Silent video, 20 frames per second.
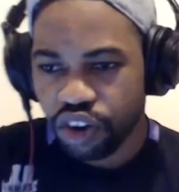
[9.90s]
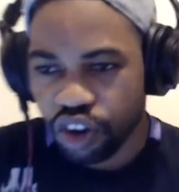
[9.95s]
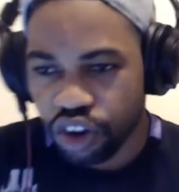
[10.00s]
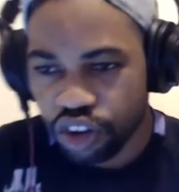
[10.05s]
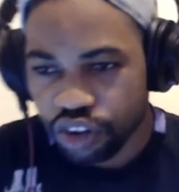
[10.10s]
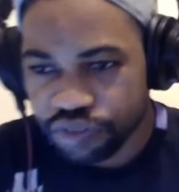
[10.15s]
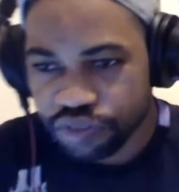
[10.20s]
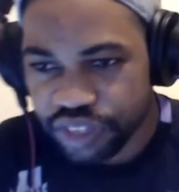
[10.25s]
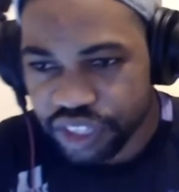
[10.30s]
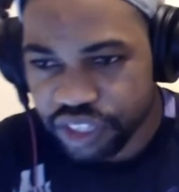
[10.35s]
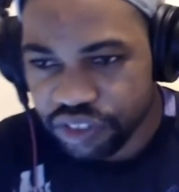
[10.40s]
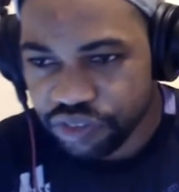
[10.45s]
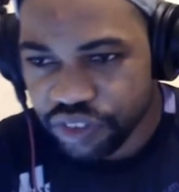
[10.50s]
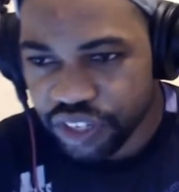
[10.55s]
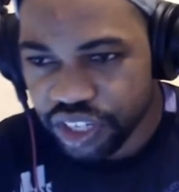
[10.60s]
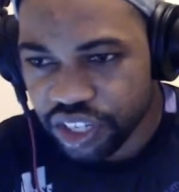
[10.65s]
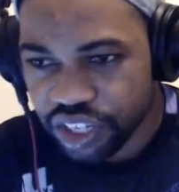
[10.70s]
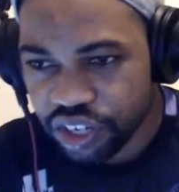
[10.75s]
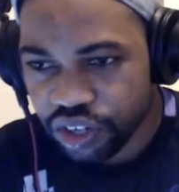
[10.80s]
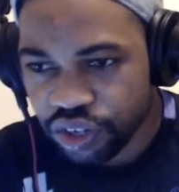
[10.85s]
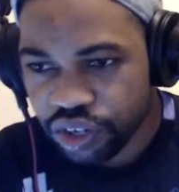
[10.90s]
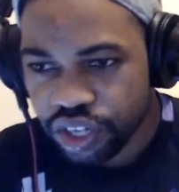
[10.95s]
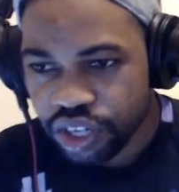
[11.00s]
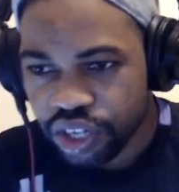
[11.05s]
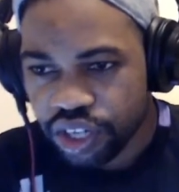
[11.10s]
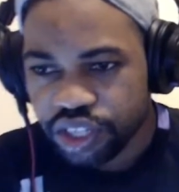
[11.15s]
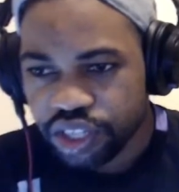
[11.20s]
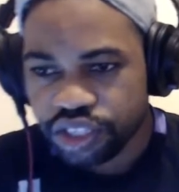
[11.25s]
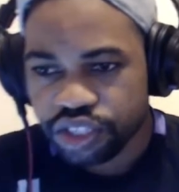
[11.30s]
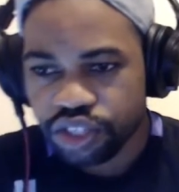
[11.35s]
all of these video.
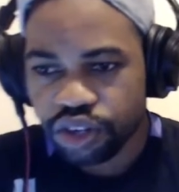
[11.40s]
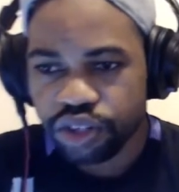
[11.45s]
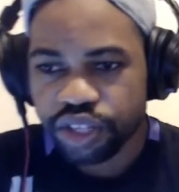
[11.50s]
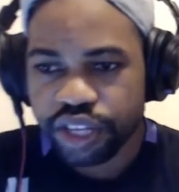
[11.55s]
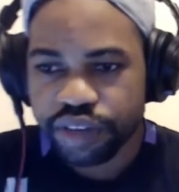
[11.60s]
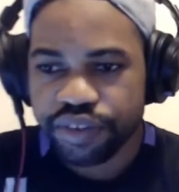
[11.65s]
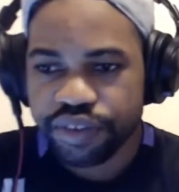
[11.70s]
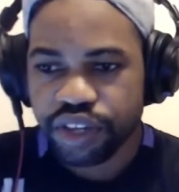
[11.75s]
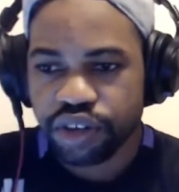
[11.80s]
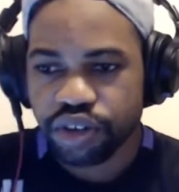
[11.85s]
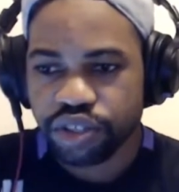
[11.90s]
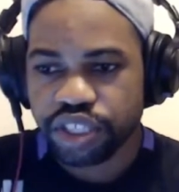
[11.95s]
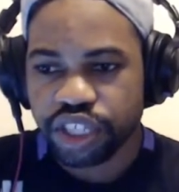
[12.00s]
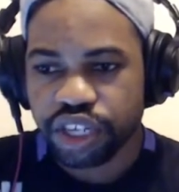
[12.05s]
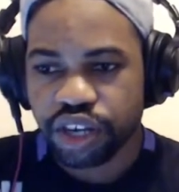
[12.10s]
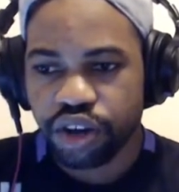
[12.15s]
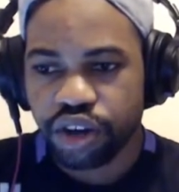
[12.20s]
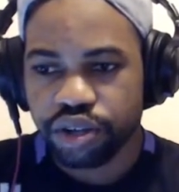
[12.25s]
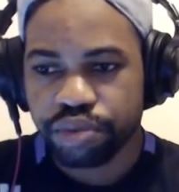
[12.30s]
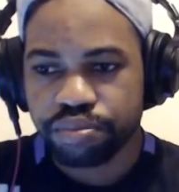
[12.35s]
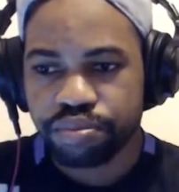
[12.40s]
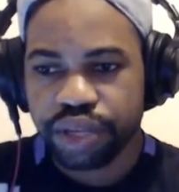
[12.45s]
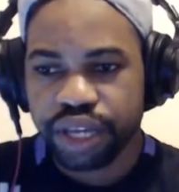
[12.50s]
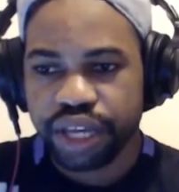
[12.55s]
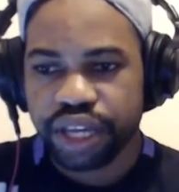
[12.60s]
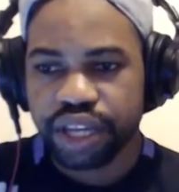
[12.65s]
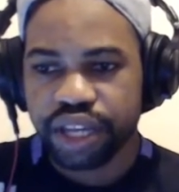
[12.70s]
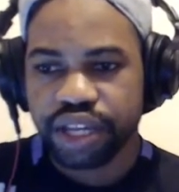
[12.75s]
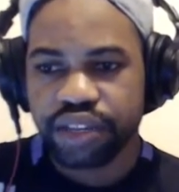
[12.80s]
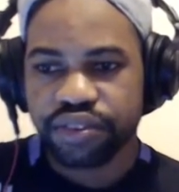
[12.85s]
So definitely go check out the
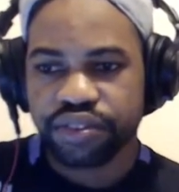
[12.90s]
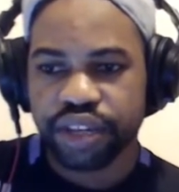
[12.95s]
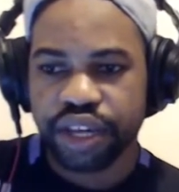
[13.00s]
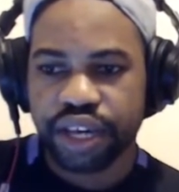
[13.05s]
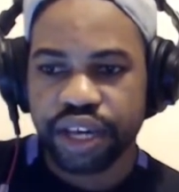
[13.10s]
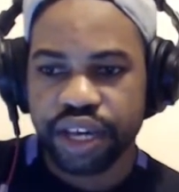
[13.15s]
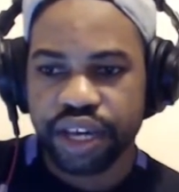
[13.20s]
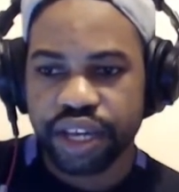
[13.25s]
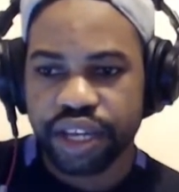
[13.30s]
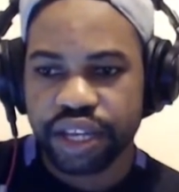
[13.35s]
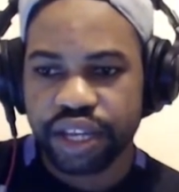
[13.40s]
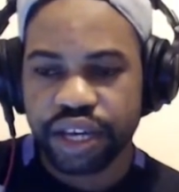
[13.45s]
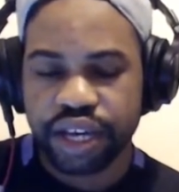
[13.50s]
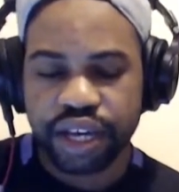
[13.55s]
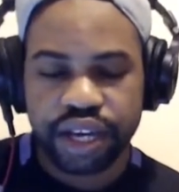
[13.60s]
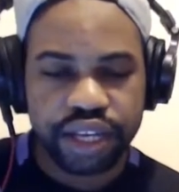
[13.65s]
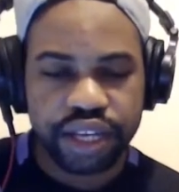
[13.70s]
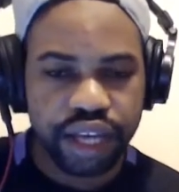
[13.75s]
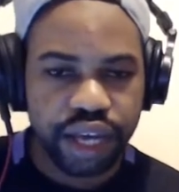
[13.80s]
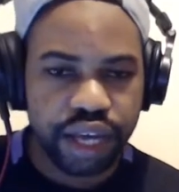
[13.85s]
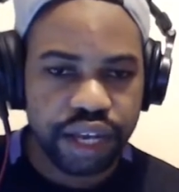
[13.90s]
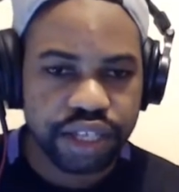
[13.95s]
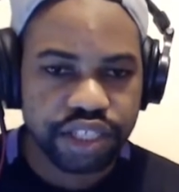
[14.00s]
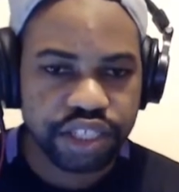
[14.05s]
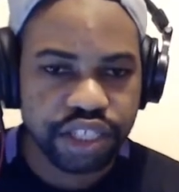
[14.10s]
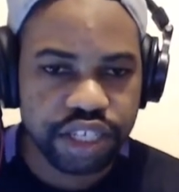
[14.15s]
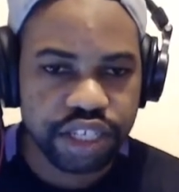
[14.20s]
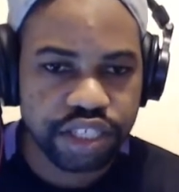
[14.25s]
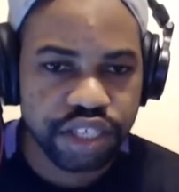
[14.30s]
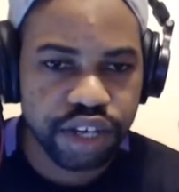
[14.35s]
playlist and uh, yeah,
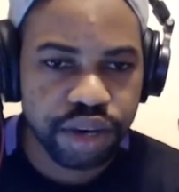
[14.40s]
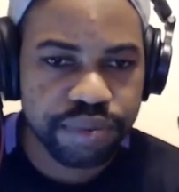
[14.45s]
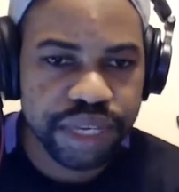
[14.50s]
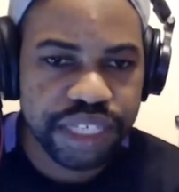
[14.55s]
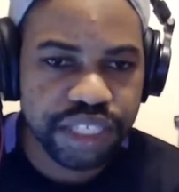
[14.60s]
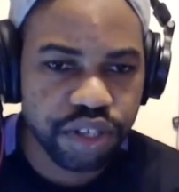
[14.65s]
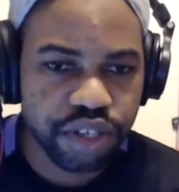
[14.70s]
let's check this out, man.